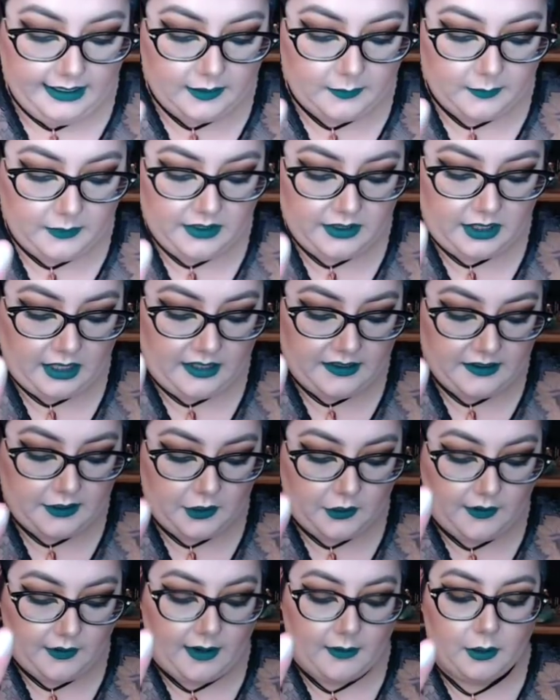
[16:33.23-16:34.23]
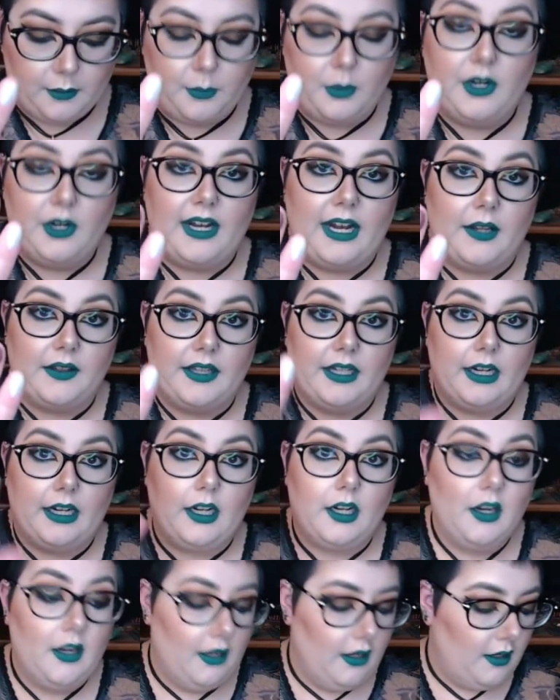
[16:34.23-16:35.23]
ones also, I want to point out
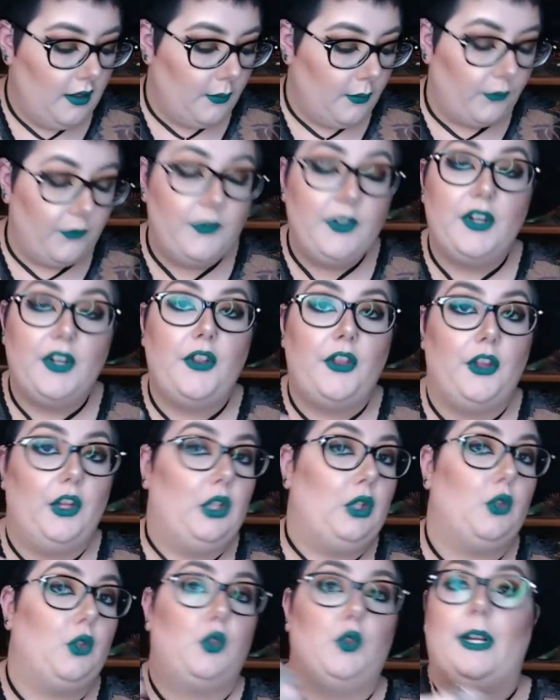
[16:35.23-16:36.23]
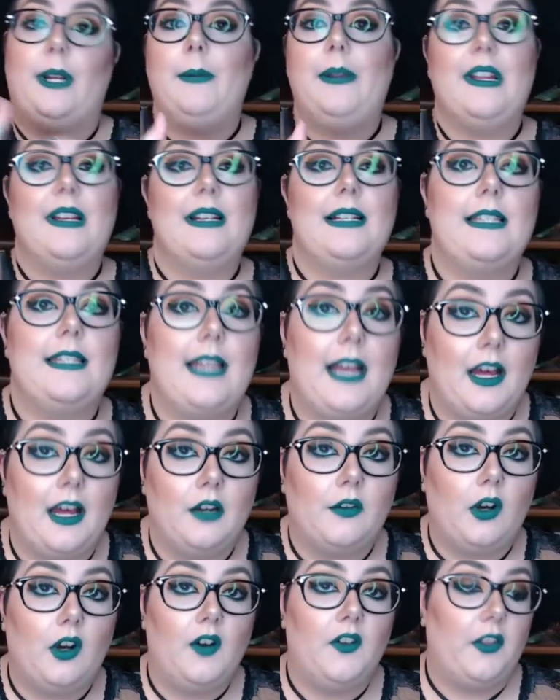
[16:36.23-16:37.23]
there, feel the creamiest out of
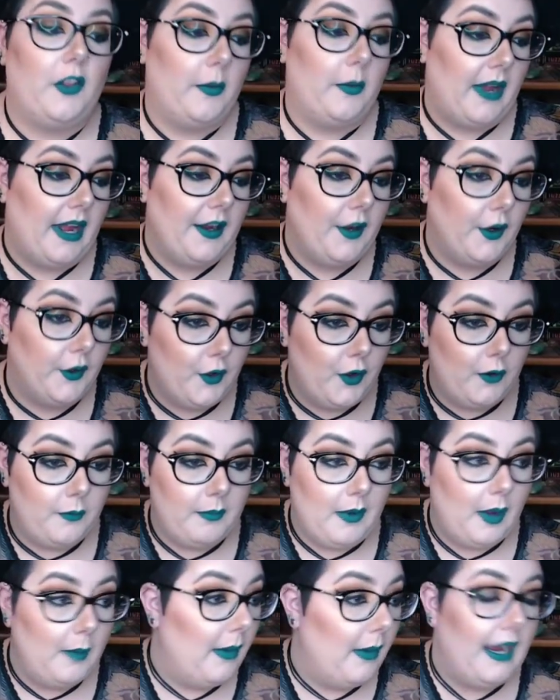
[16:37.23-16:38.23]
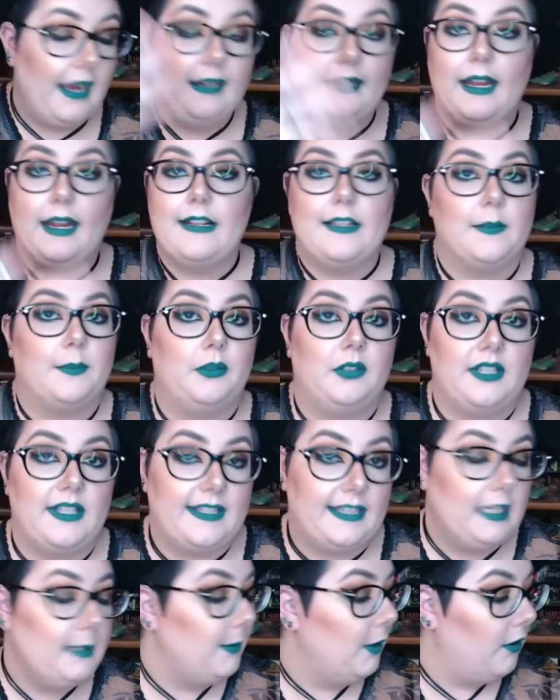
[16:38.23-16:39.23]
all of them. I don't know if my mind has
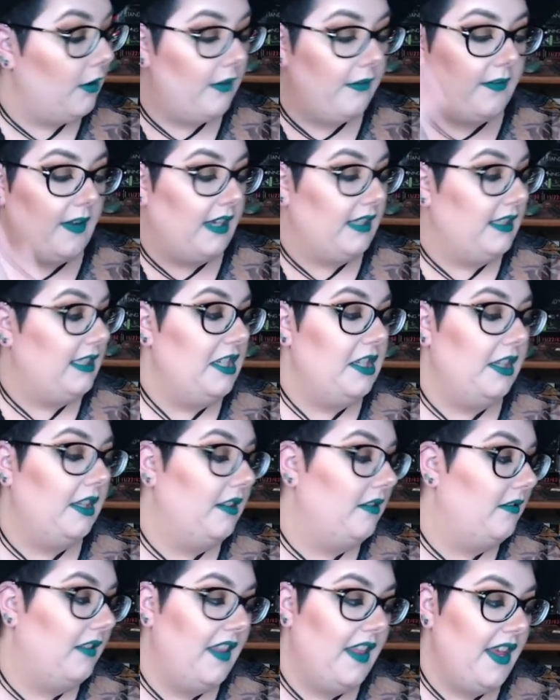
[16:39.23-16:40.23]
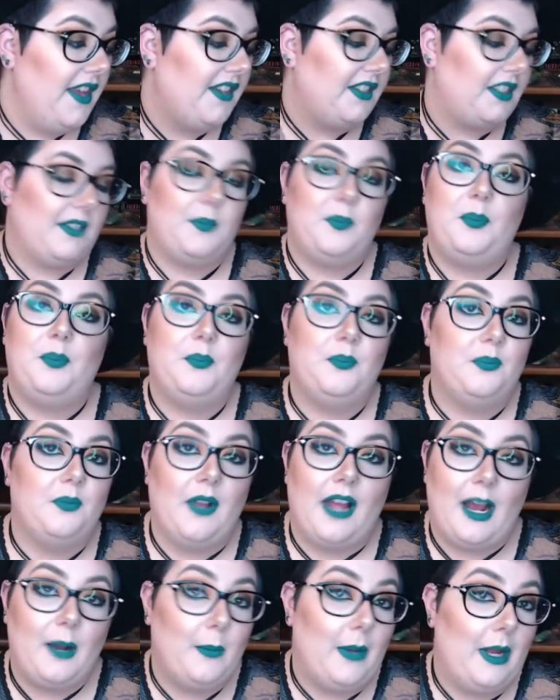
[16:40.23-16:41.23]
placebo affected
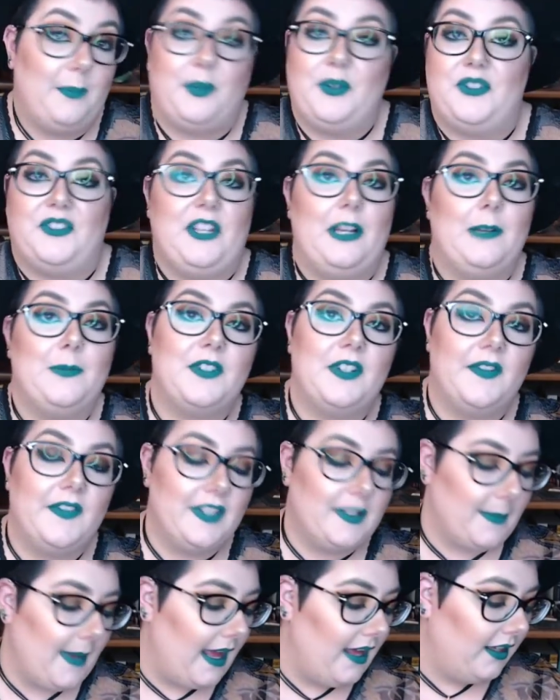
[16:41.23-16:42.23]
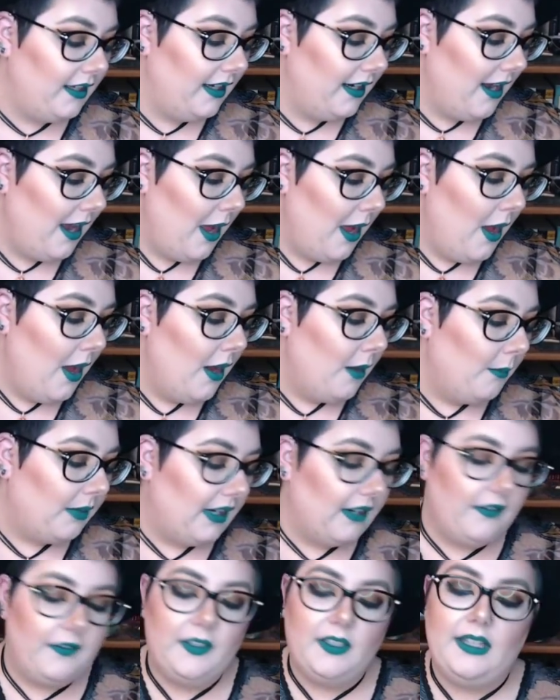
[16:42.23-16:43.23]
my perception of this palette, but
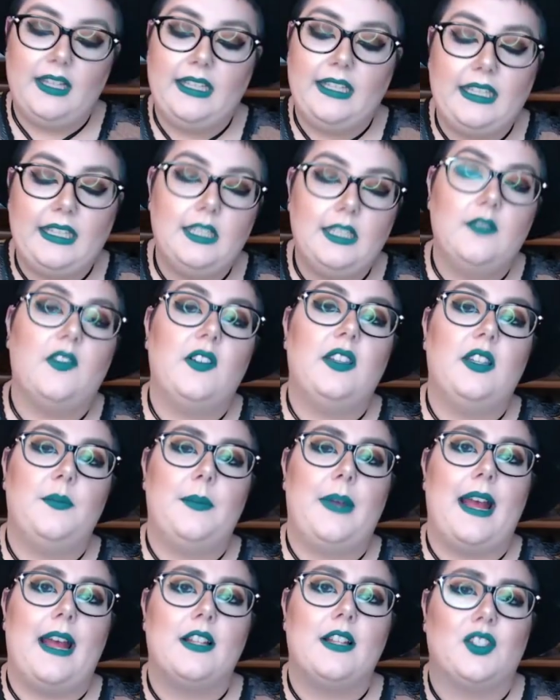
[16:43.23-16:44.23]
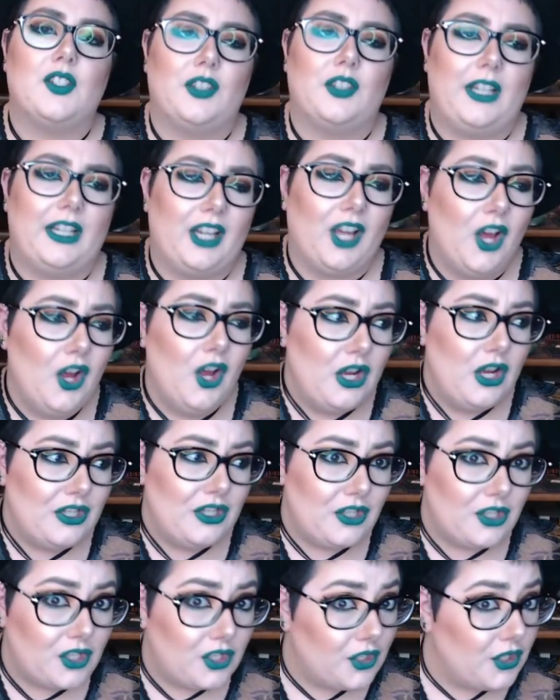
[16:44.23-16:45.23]
I feel like even the mattes are like
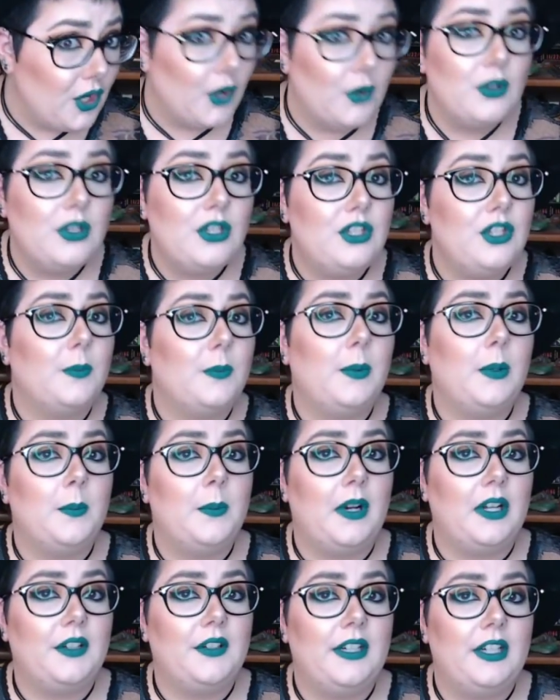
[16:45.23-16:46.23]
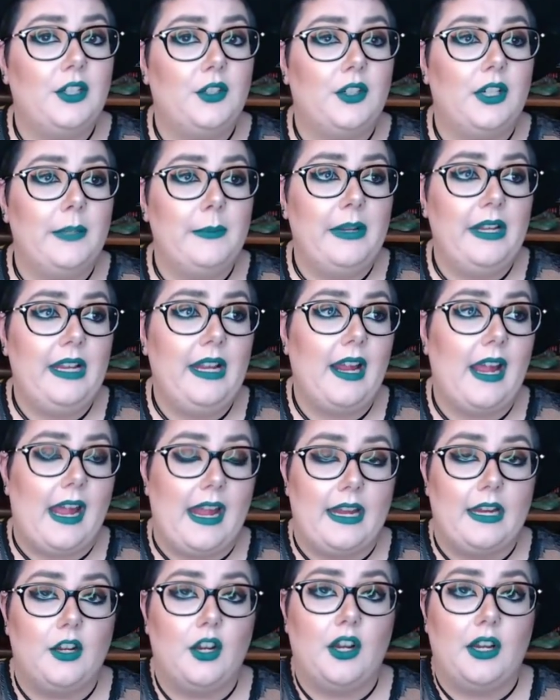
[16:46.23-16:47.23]
so super buttery and creamy
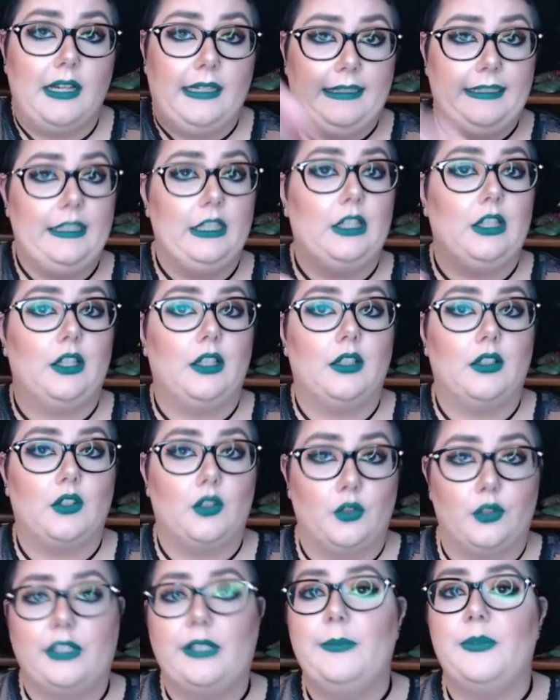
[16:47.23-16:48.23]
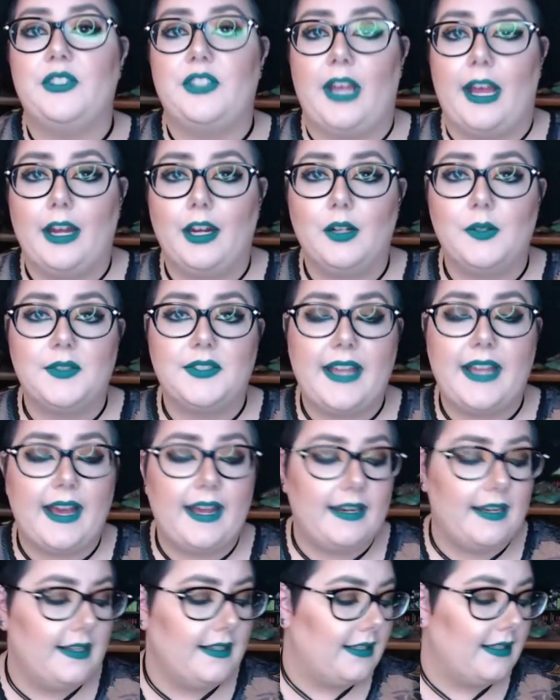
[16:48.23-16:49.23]
and near cream shadow
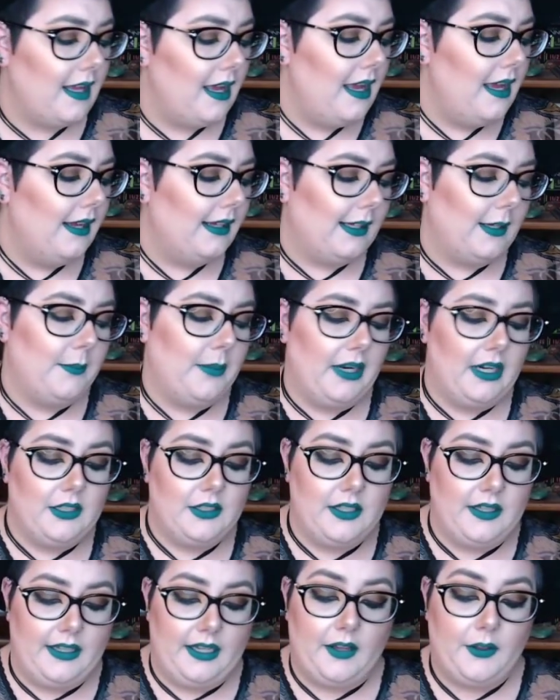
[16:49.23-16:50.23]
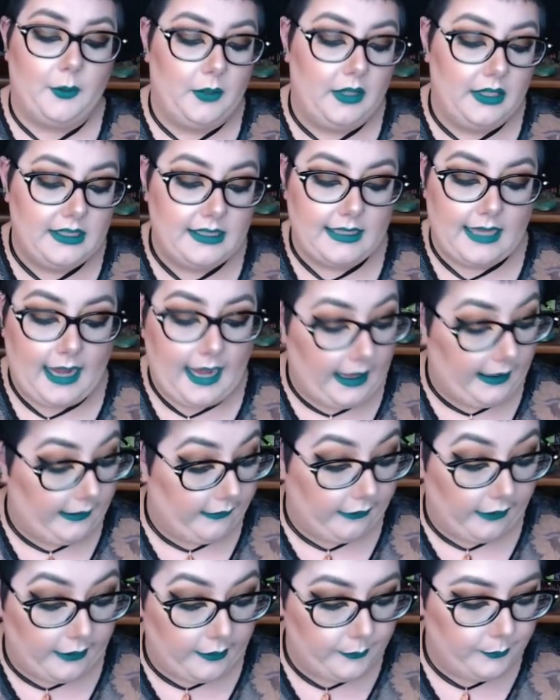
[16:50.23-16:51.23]
status compared to the other ones. I don't know.